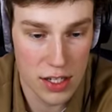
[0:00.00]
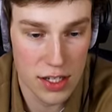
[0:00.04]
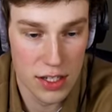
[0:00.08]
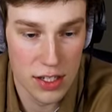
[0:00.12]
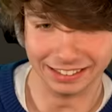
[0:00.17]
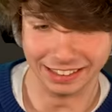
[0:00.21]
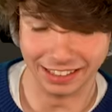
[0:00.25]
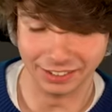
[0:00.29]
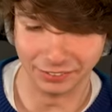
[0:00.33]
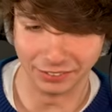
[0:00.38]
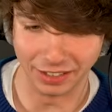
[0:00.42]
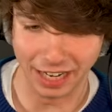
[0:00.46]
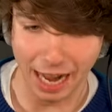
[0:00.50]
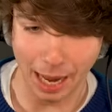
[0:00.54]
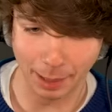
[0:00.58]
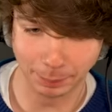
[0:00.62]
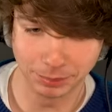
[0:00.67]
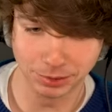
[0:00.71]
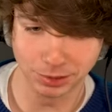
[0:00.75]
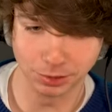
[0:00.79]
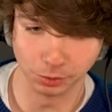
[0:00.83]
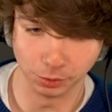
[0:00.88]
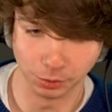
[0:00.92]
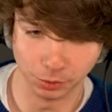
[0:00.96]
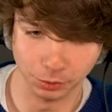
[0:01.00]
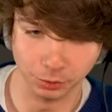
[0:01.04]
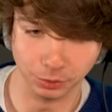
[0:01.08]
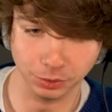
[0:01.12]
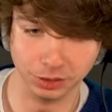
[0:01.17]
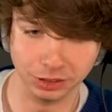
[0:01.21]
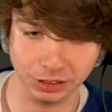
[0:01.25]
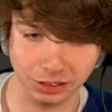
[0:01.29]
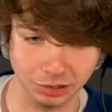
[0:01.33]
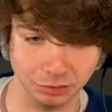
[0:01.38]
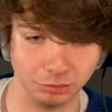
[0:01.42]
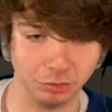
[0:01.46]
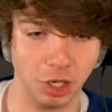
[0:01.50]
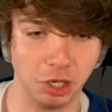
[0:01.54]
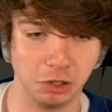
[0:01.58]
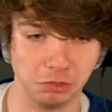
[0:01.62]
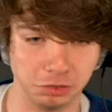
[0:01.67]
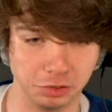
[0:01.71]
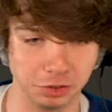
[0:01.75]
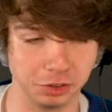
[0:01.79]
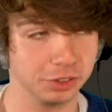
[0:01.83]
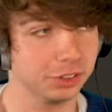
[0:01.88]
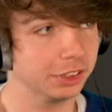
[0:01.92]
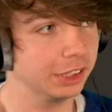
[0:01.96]
Yeah, oh, they're yeah. absolutely
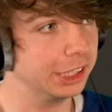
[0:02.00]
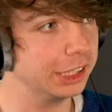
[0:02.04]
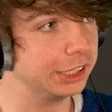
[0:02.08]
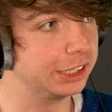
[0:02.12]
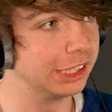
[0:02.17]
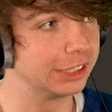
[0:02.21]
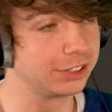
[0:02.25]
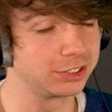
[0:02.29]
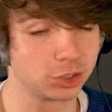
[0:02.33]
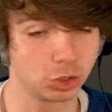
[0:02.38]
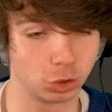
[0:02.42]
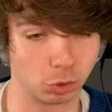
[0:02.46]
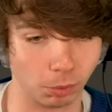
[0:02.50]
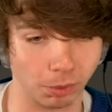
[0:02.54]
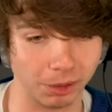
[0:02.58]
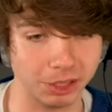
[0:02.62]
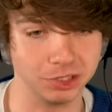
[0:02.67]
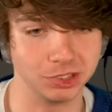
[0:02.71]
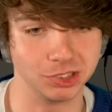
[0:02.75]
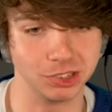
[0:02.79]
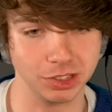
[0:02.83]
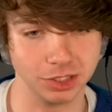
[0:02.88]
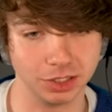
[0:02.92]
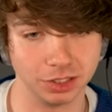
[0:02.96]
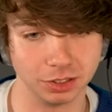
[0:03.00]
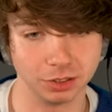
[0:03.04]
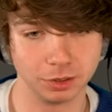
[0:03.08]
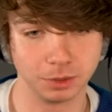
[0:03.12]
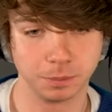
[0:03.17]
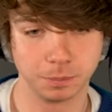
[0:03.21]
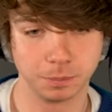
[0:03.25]
evolving. It gets crazy.